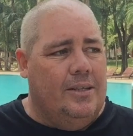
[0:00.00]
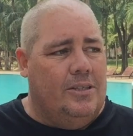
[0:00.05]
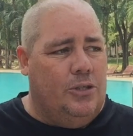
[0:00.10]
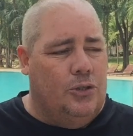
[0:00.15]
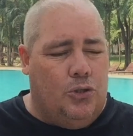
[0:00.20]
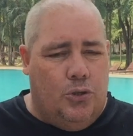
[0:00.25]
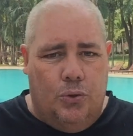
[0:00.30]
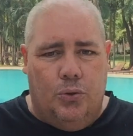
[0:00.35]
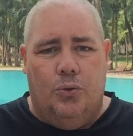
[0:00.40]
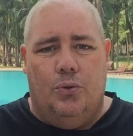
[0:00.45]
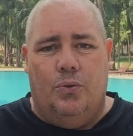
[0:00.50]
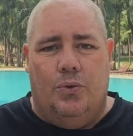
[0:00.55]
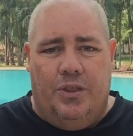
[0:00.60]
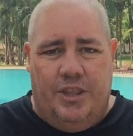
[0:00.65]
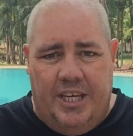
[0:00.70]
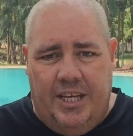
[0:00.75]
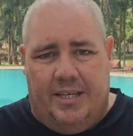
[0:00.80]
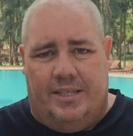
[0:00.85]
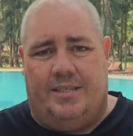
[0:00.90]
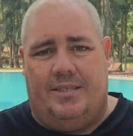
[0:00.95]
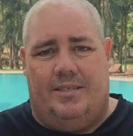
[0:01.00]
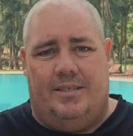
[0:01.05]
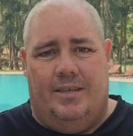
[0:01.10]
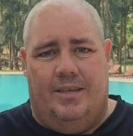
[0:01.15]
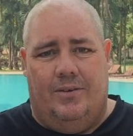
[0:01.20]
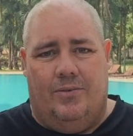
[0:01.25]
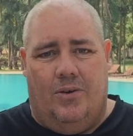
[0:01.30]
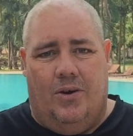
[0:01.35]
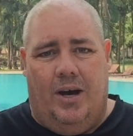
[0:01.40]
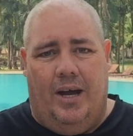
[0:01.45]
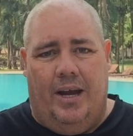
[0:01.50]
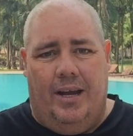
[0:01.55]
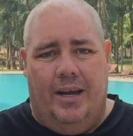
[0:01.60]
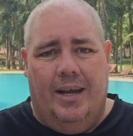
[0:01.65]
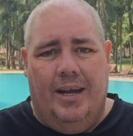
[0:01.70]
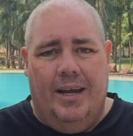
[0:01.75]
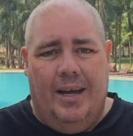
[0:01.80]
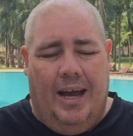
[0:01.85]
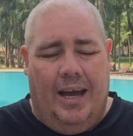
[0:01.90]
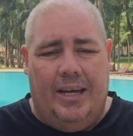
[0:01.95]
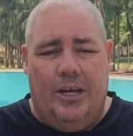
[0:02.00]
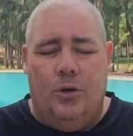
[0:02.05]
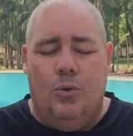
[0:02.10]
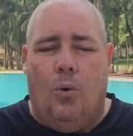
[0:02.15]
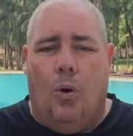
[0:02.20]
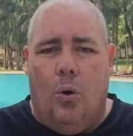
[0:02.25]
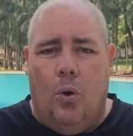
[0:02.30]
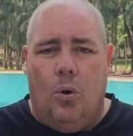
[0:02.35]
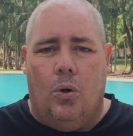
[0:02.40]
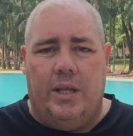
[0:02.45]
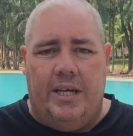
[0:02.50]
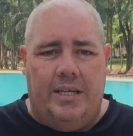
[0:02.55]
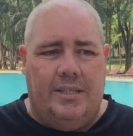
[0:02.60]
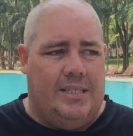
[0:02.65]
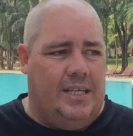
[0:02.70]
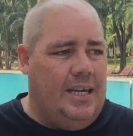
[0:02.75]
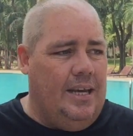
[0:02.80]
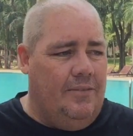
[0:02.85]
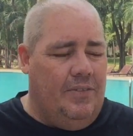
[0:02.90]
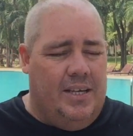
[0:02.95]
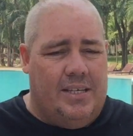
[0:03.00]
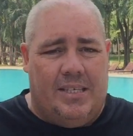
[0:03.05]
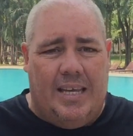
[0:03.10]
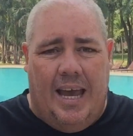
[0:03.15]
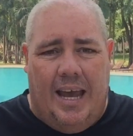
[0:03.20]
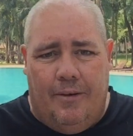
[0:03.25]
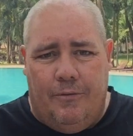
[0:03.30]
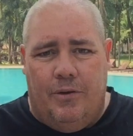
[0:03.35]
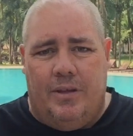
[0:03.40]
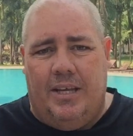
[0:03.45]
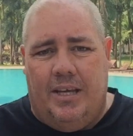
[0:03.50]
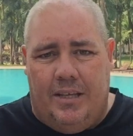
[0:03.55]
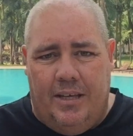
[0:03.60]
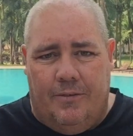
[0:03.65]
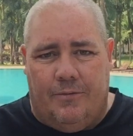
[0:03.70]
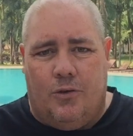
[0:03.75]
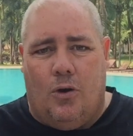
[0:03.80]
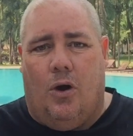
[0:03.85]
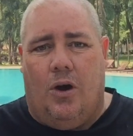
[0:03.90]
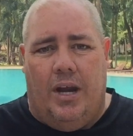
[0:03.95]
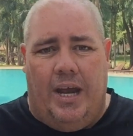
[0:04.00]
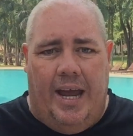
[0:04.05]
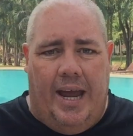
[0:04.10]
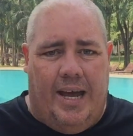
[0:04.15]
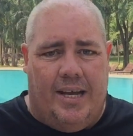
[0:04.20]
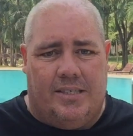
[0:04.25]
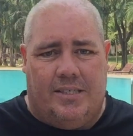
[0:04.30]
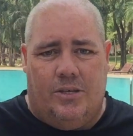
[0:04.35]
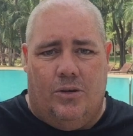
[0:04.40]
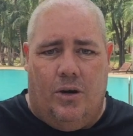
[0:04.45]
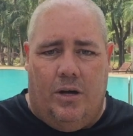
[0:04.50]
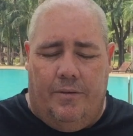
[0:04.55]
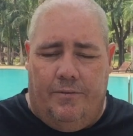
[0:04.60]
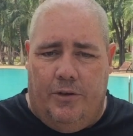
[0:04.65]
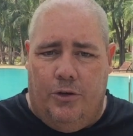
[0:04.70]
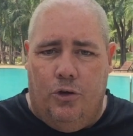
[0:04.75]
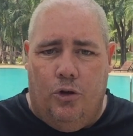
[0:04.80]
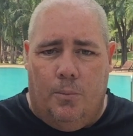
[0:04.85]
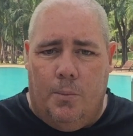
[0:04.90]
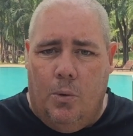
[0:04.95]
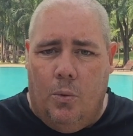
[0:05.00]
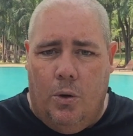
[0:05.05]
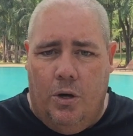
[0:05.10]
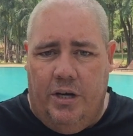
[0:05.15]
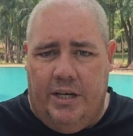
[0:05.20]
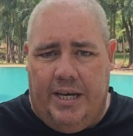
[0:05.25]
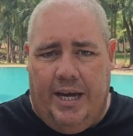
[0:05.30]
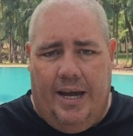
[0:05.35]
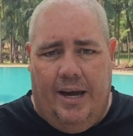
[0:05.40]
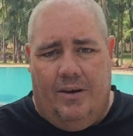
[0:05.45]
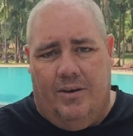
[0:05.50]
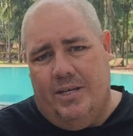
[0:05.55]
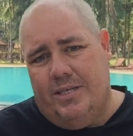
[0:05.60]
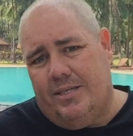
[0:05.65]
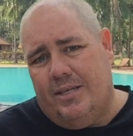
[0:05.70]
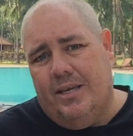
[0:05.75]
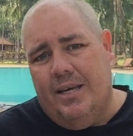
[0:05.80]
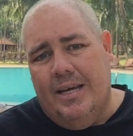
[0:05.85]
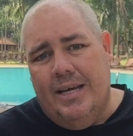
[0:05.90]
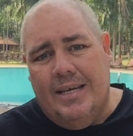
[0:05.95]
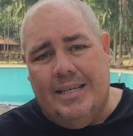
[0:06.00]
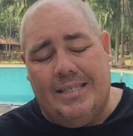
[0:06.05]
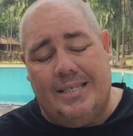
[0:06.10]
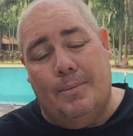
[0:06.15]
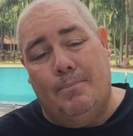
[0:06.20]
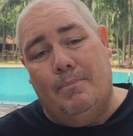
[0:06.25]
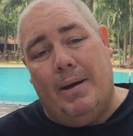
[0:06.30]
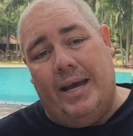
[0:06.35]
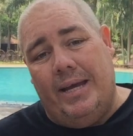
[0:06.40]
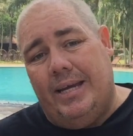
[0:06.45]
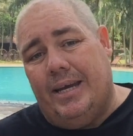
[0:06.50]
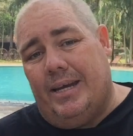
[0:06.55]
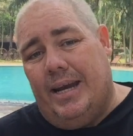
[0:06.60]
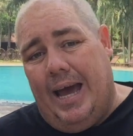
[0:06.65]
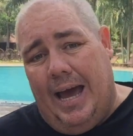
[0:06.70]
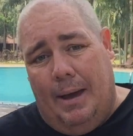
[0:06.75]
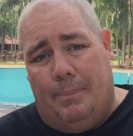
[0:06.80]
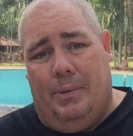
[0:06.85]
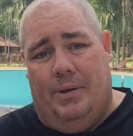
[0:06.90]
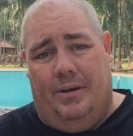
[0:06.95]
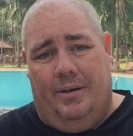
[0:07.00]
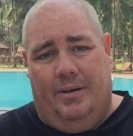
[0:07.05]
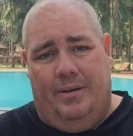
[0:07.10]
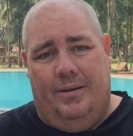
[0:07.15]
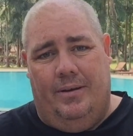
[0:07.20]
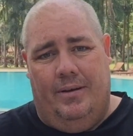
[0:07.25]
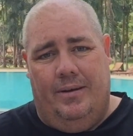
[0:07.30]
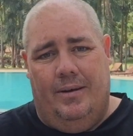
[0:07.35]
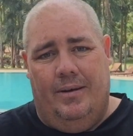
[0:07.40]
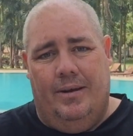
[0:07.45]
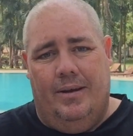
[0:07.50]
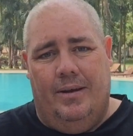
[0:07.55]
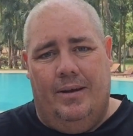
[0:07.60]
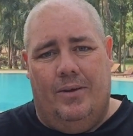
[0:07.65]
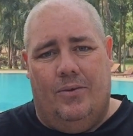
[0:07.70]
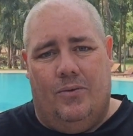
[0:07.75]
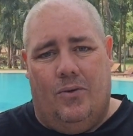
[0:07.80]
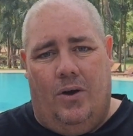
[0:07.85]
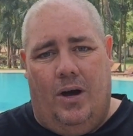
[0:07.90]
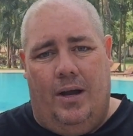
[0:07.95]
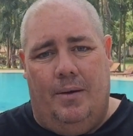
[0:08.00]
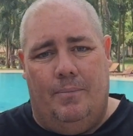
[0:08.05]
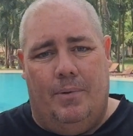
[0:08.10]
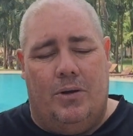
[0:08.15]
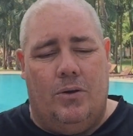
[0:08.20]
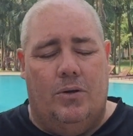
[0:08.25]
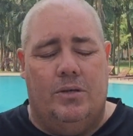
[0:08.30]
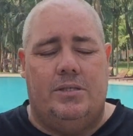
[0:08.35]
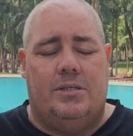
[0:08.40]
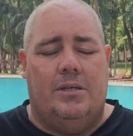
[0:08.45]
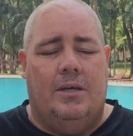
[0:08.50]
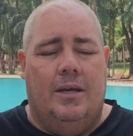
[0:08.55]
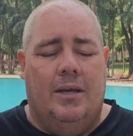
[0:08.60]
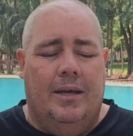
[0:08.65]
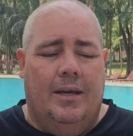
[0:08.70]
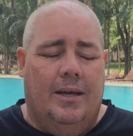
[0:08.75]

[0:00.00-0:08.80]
to do this, right? Are you all in to give this everything you've got outside of your normal work hours to make it happen, right? Because